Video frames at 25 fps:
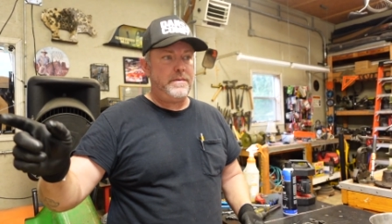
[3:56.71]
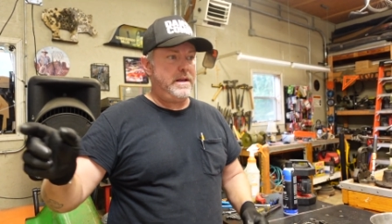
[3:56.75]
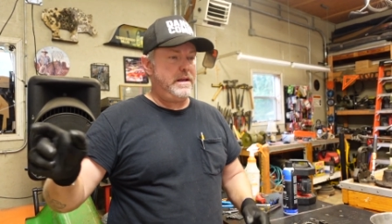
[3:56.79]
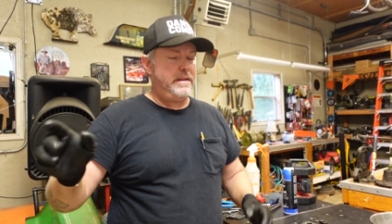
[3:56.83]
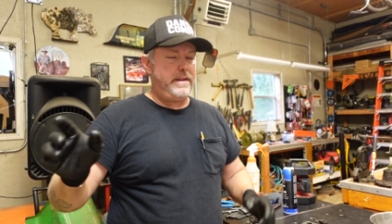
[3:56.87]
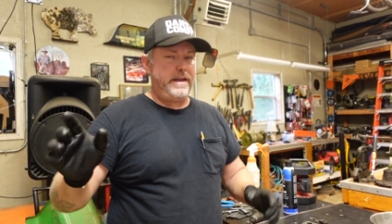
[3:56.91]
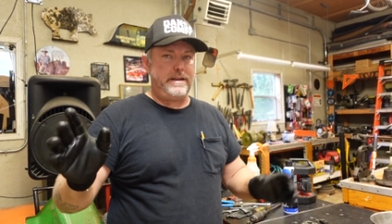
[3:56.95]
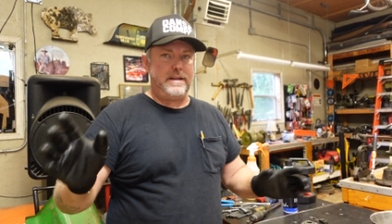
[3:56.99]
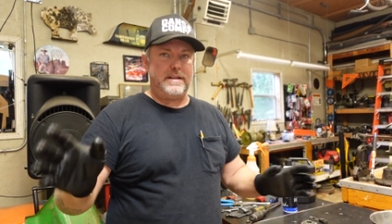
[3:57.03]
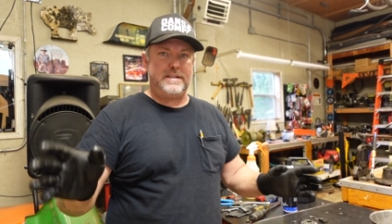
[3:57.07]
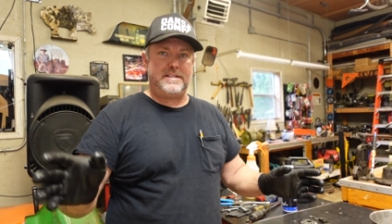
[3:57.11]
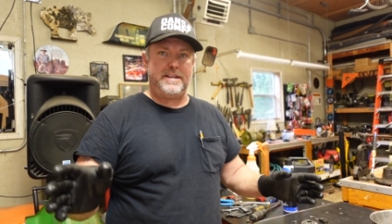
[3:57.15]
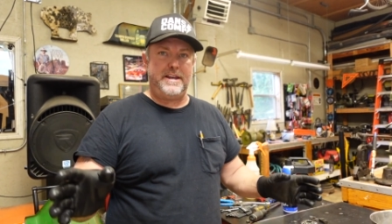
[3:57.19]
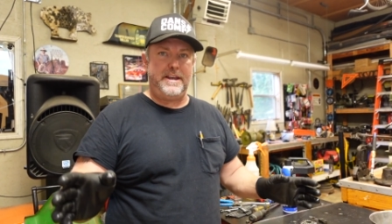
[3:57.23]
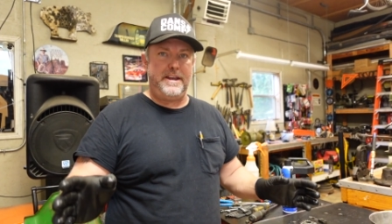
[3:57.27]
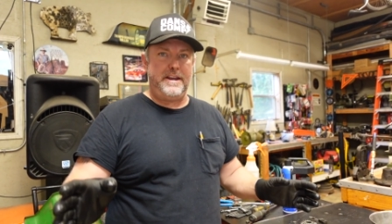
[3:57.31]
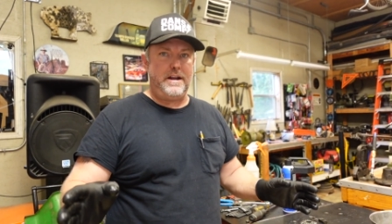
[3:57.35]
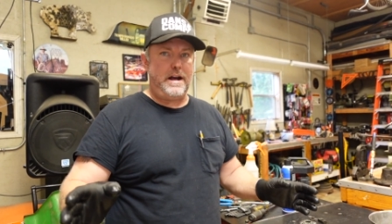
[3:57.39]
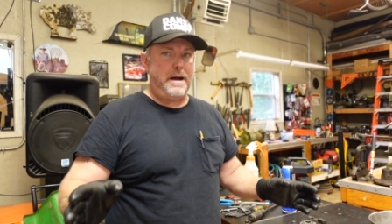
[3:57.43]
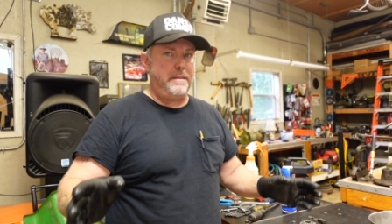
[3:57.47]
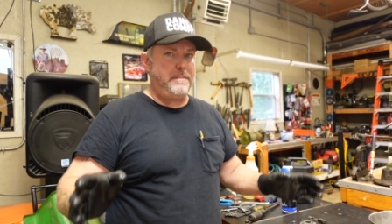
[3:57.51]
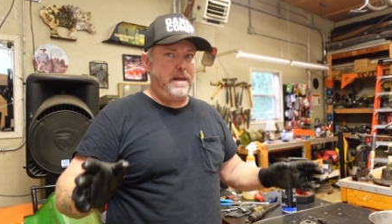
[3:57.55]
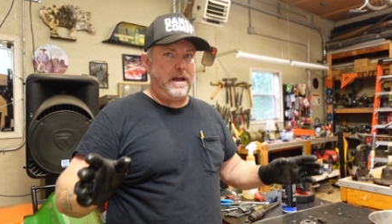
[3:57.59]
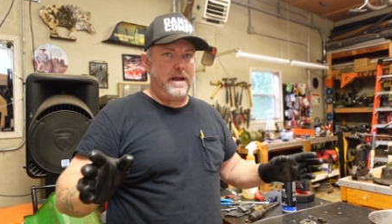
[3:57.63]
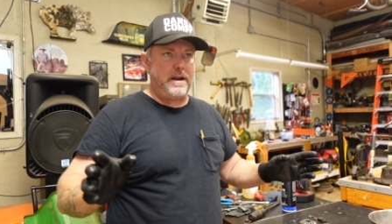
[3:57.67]
Like I said,
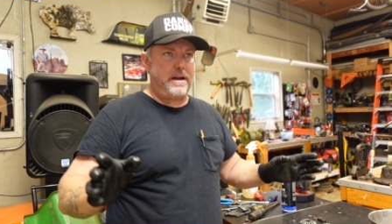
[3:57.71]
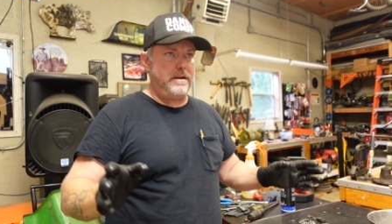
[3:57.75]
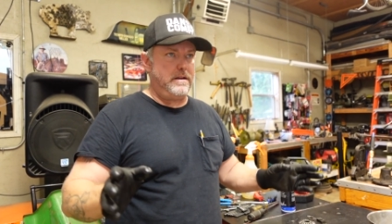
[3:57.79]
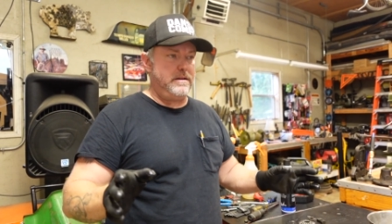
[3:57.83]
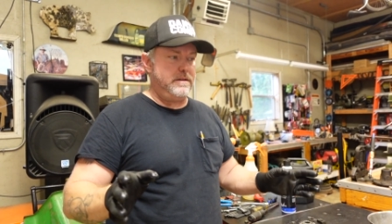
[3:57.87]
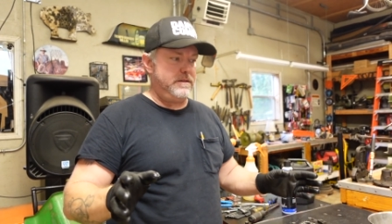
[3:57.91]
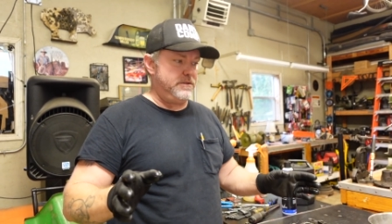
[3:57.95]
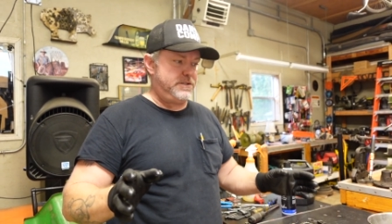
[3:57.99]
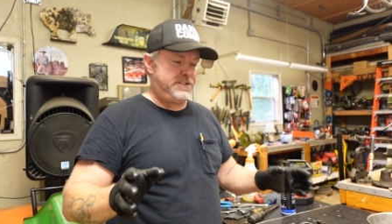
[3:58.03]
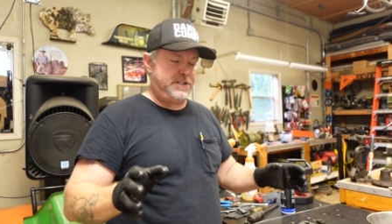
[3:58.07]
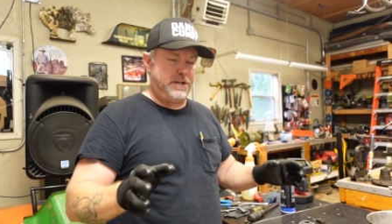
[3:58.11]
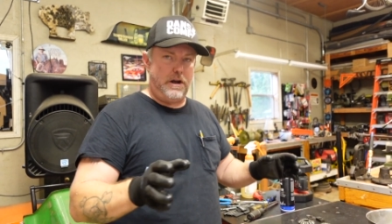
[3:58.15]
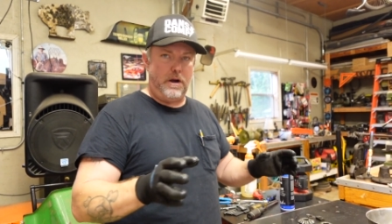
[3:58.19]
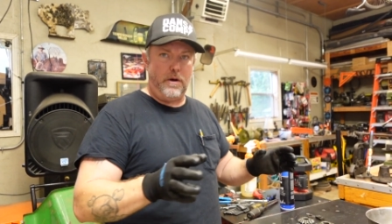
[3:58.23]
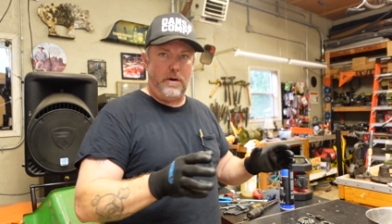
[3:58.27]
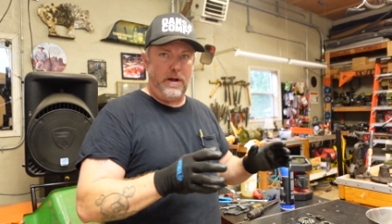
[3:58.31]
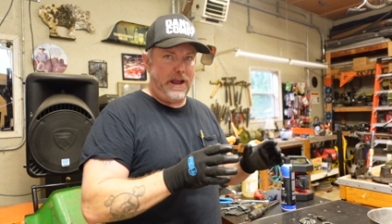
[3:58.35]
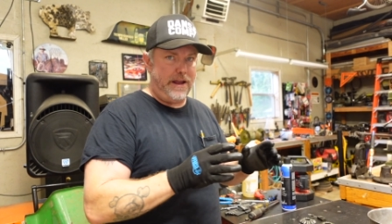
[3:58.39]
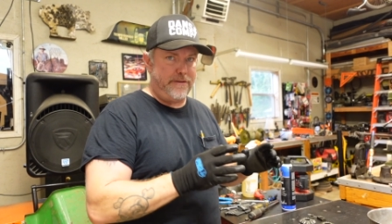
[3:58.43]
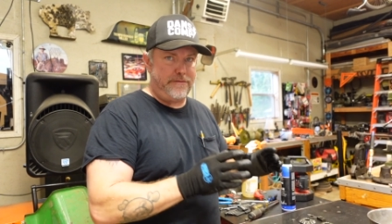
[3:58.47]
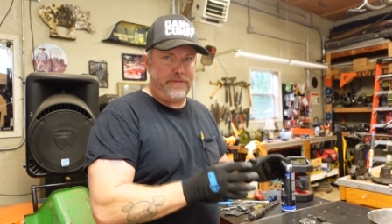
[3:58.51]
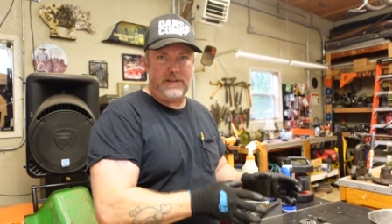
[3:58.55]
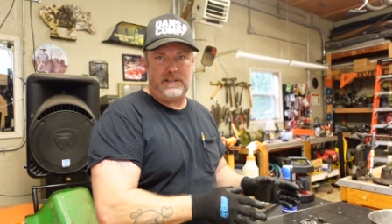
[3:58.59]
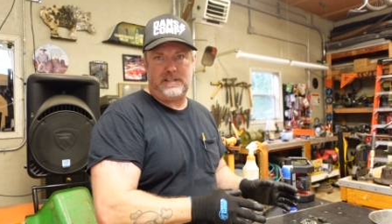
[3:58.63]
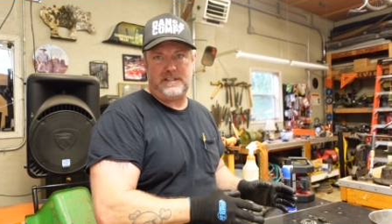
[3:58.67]
I'm not going to show
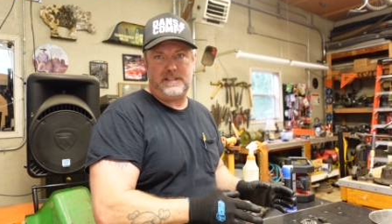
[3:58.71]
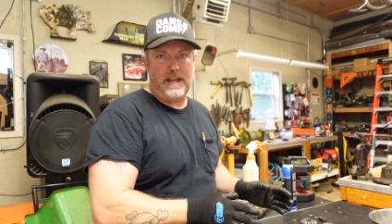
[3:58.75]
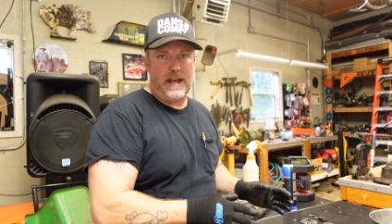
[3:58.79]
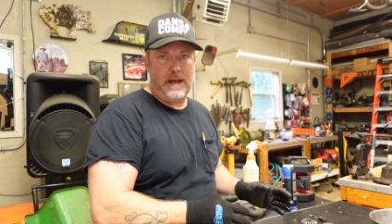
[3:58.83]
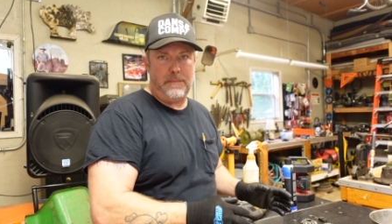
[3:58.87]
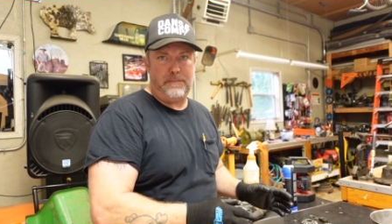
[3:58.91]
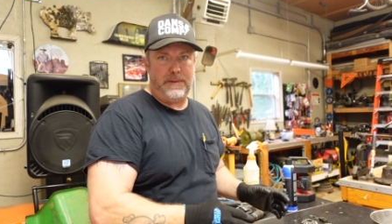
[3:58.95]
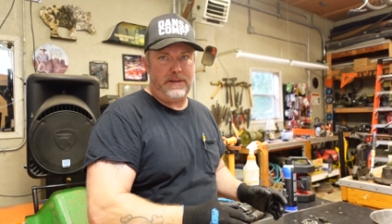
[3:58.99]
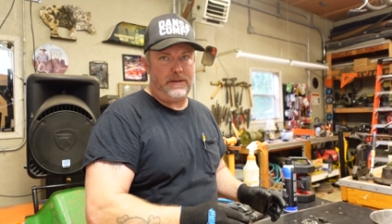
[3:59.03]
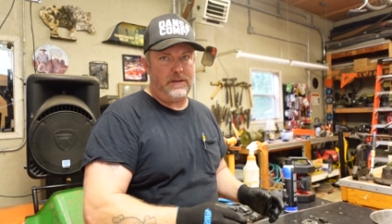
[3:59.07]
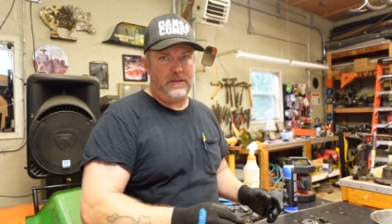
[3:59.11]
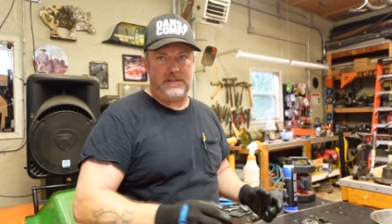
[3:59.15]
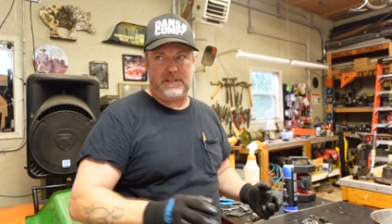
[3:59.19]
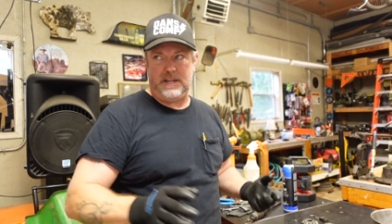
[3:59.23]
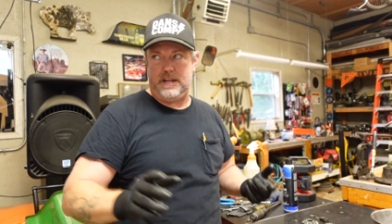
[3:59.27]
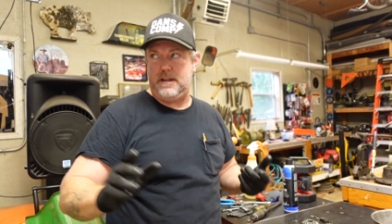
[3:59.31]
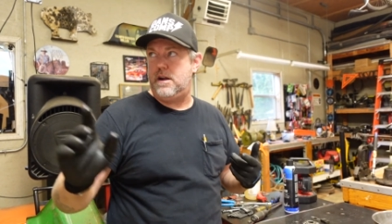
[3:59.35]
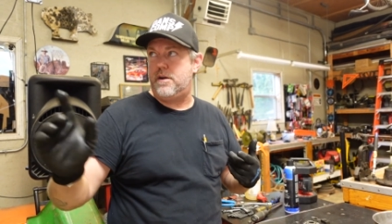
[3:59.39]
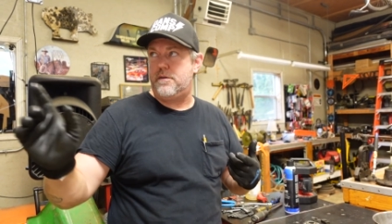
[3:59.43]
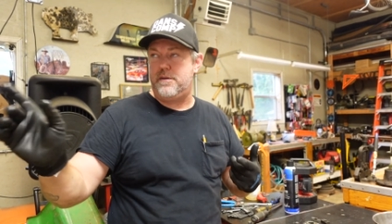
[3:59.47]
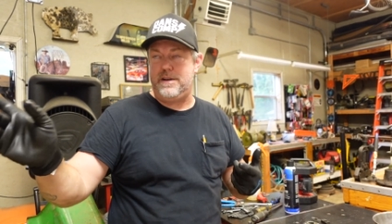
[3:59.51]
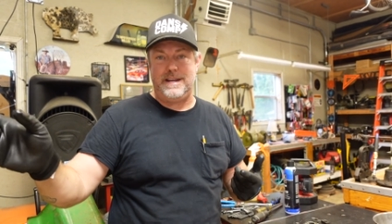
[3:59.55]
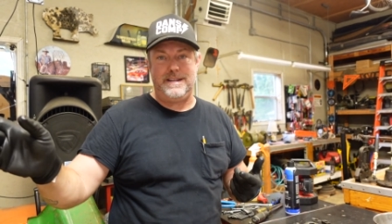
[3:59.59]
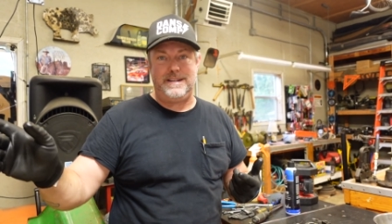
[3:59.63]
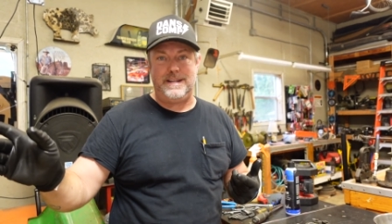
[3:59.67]
every step because he
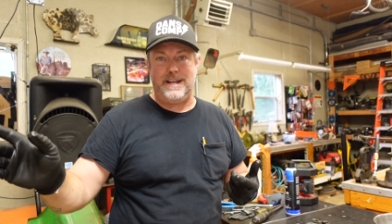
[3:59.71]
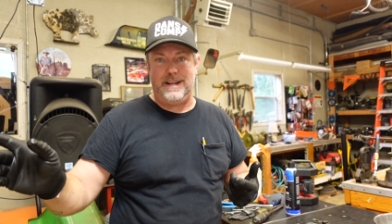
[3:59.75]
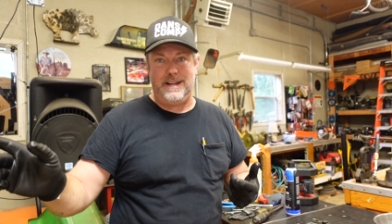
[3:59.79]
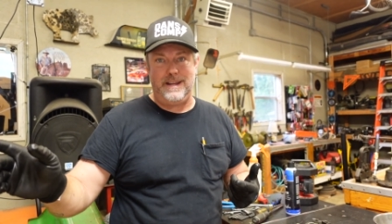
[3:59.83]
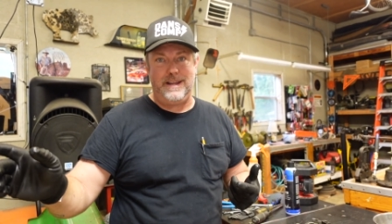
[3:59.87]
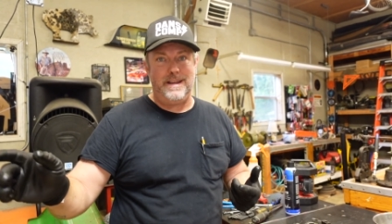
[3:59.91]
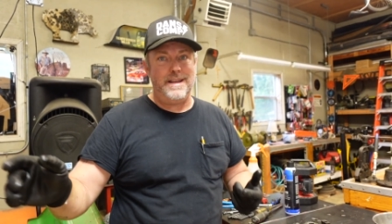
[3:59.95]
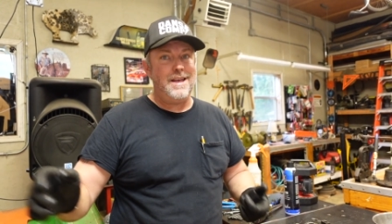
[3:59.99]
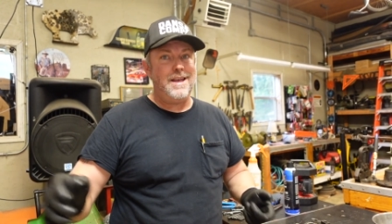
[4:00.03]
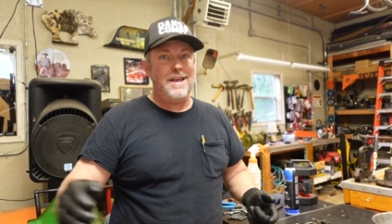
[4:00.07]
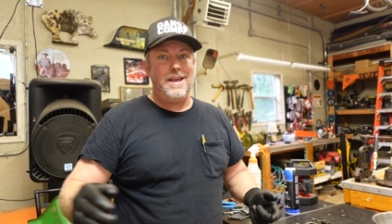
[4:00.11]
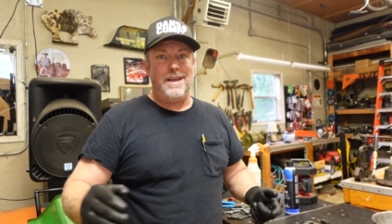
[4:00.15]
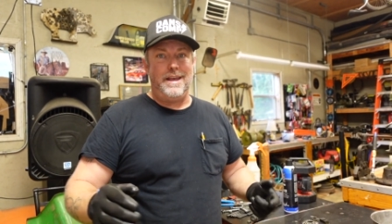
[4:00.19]
already did it,